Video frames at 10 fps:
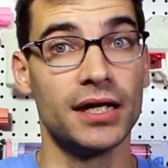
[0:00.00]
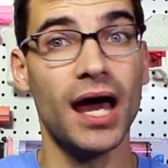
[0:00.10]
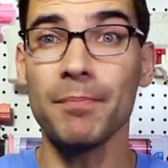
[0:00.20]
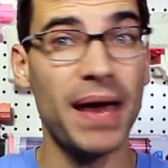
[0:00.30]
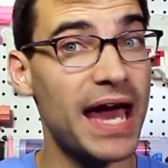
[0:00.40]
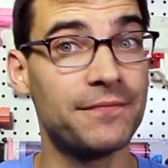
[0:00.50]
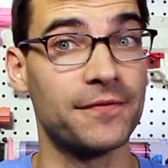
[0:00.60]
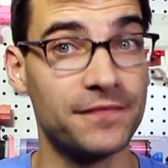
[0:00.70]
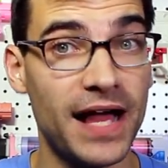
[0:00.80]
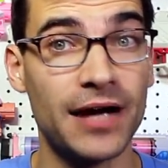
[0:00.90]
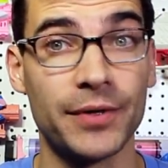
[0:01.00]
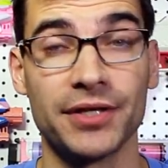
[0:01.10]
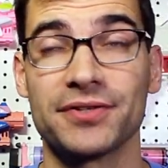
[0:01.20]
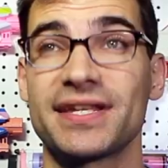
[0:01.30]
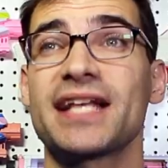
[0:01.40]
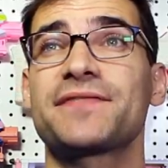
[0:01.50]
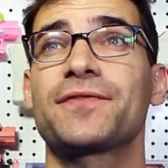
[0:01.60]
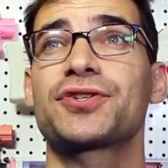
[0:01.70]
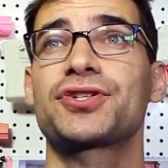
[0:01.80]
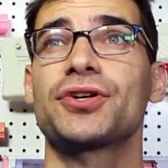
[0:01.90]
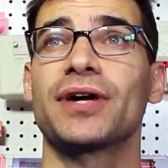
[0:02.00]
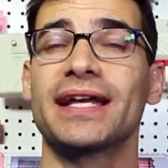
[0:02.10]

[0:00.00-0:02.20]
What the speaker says: not bad for flywheelers, that's for sure.